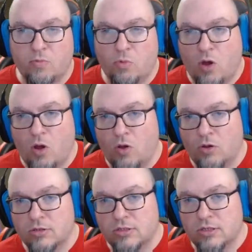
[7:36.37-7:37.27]
the
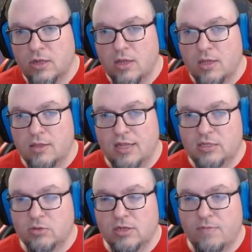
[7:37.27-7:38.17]
walls.
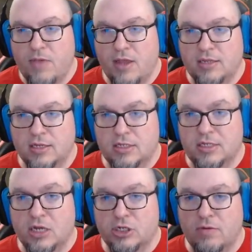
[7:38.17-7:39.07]
This was a big
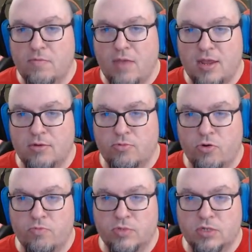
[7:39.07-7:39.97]
decision-making
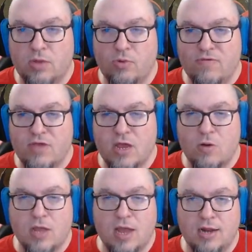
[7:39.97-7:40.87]
room. So we've got
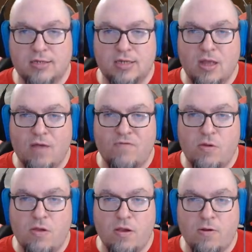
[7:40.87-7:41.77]
all kind of stuff
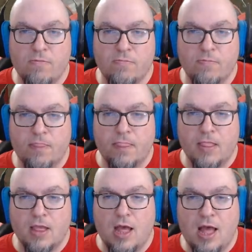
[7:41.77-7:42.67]
in here.
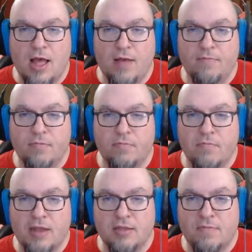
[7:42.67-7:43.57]
Uh,
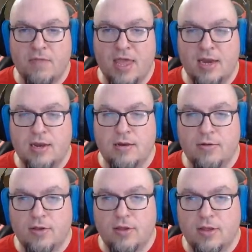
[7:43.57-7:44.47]
make the bed.
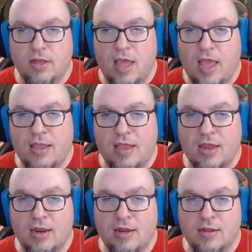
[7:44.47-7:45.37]
And
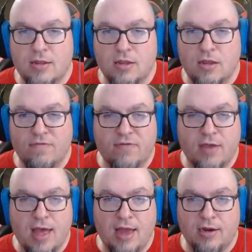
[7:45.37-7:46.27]
then you've
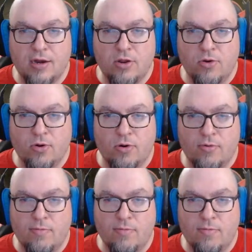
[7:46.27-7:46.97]
got your